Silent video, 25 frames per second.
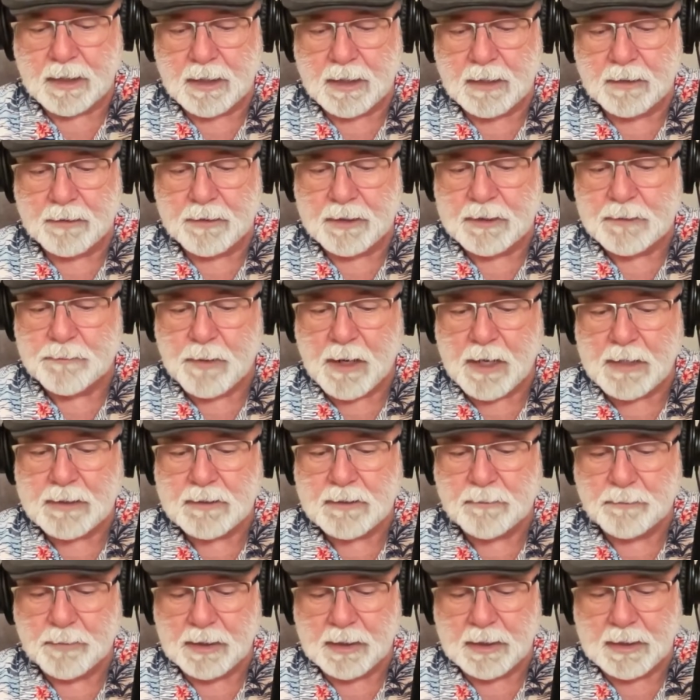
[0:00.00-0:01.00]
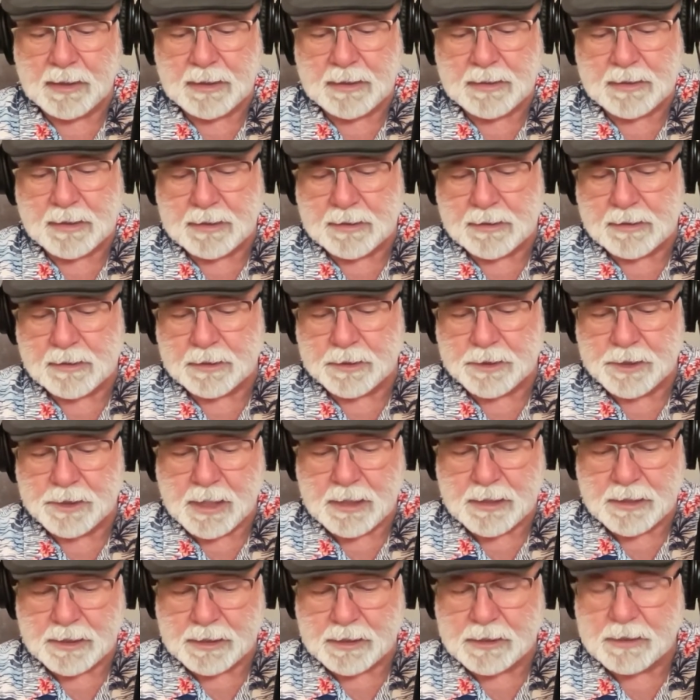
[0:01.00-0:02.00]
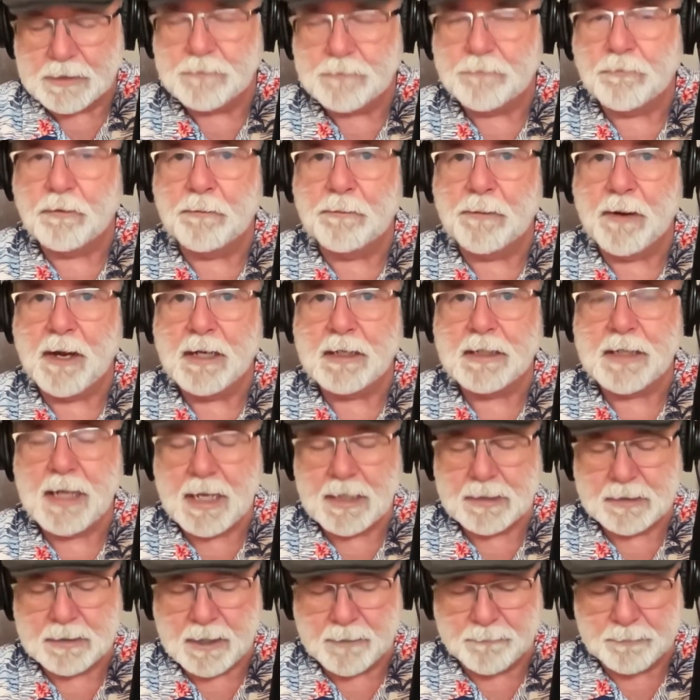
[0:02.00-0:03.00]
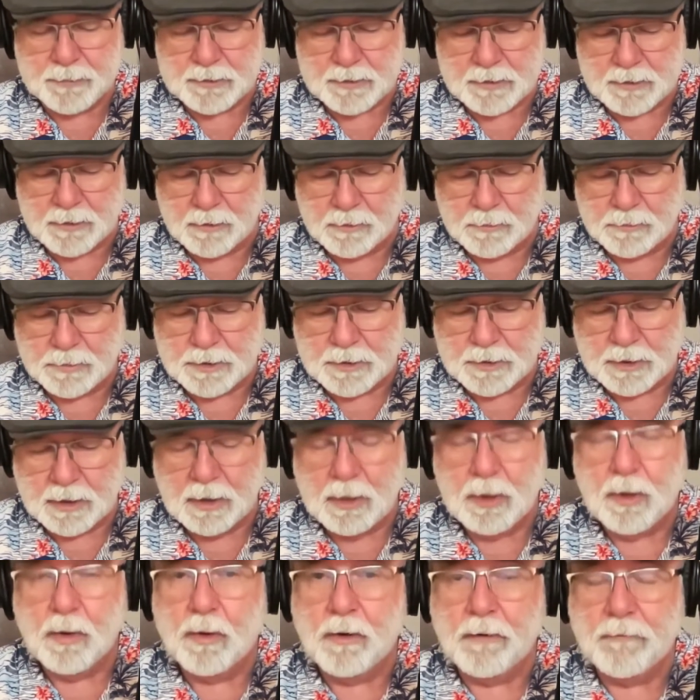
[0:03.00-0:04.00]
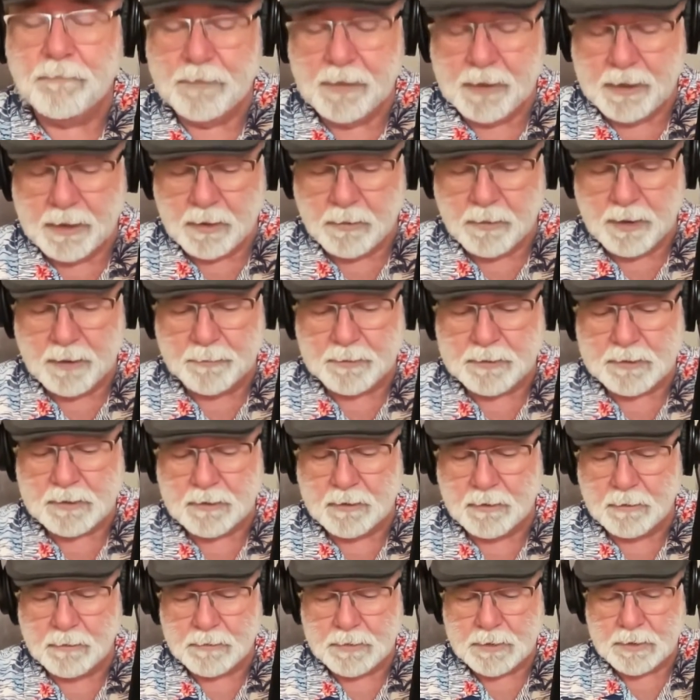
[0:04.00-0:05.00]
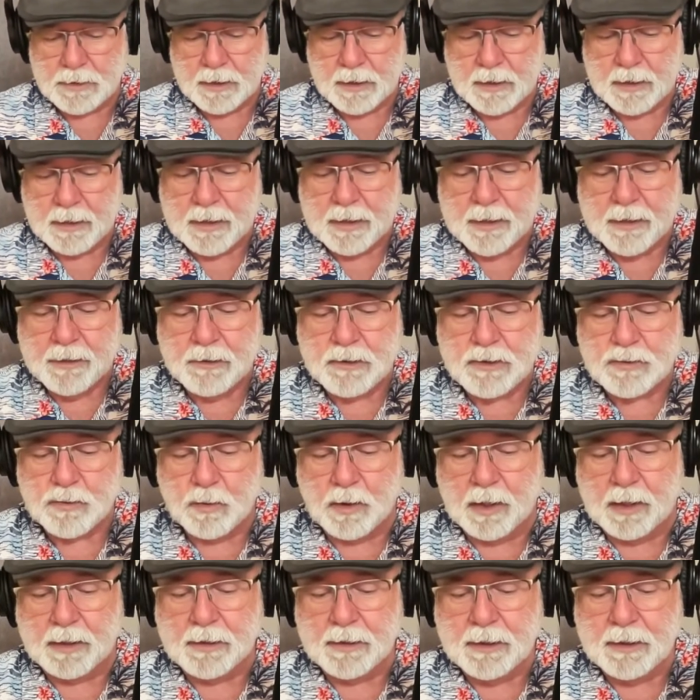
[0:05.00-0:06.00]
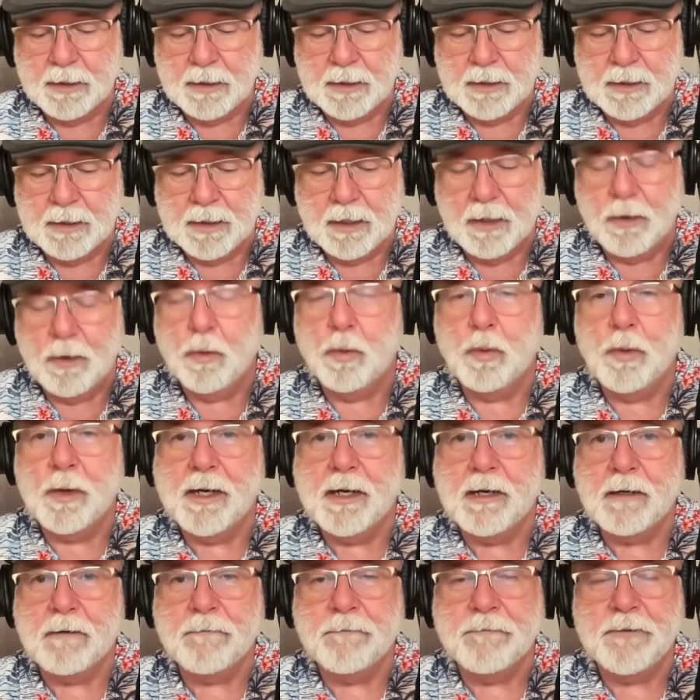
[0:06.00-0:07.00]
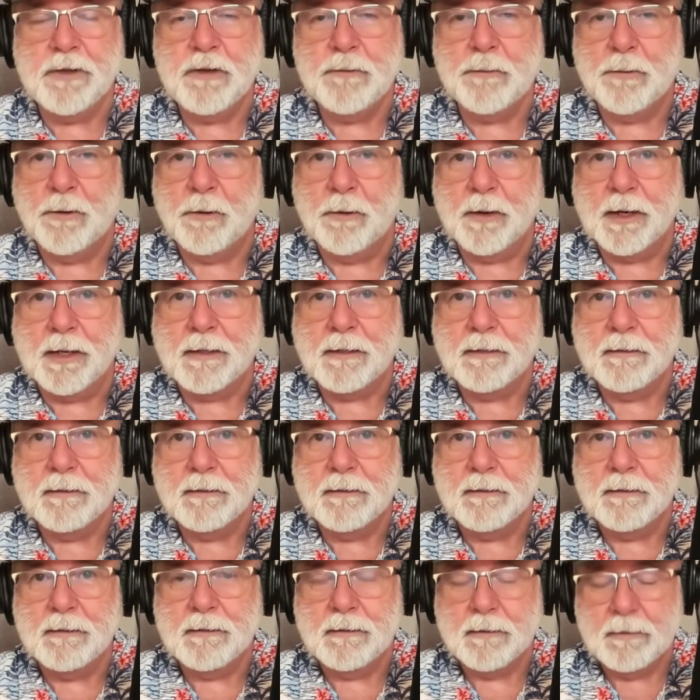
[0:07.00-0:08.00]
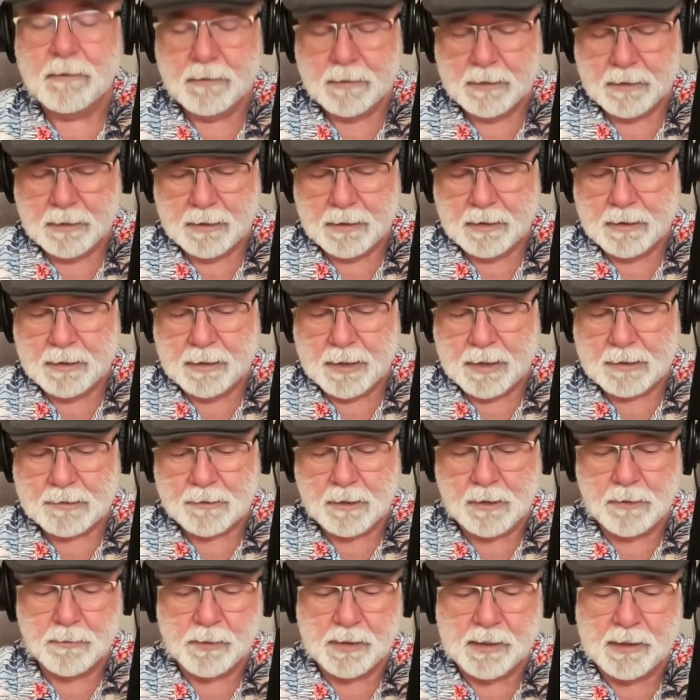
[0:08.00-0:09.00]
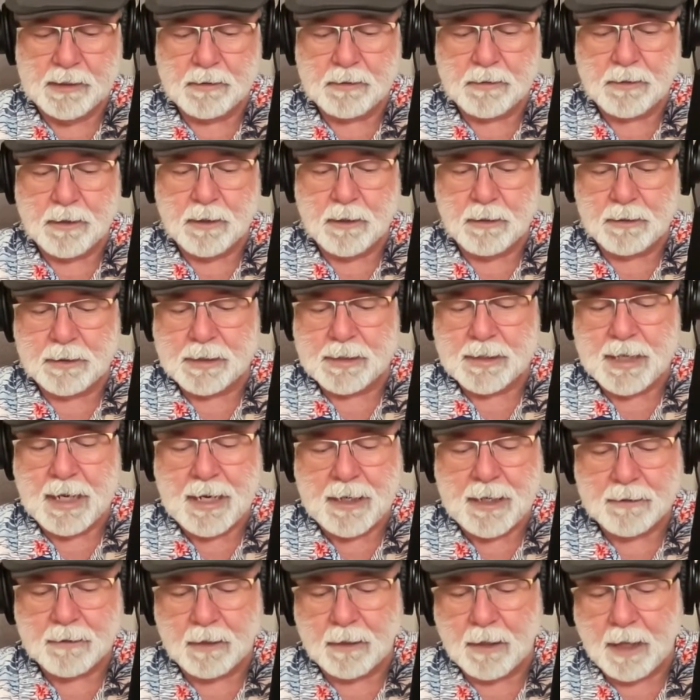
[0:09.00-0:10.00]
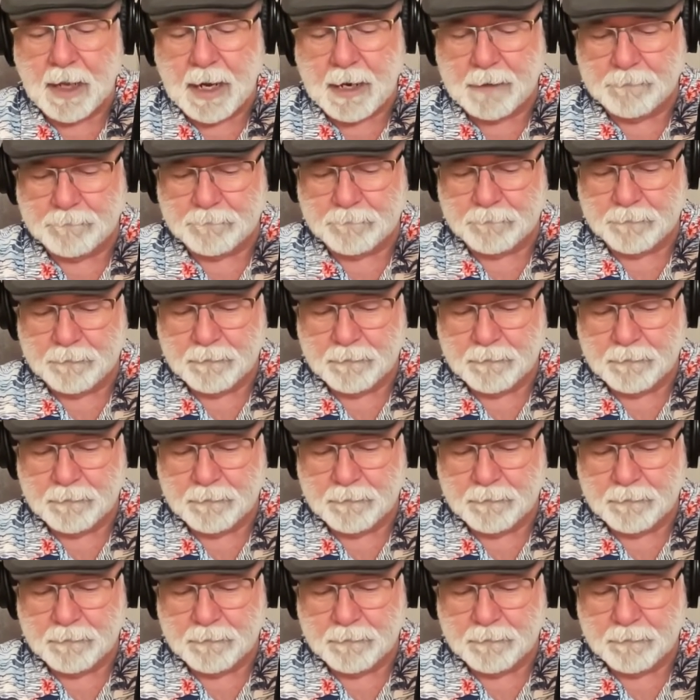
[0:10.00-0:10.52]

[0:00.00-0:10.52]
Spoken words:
these possibilities, these suggestions for podcast episodes or video episodes. Here's one, a weird viewpoint. Here's another one here called A Day in the Life.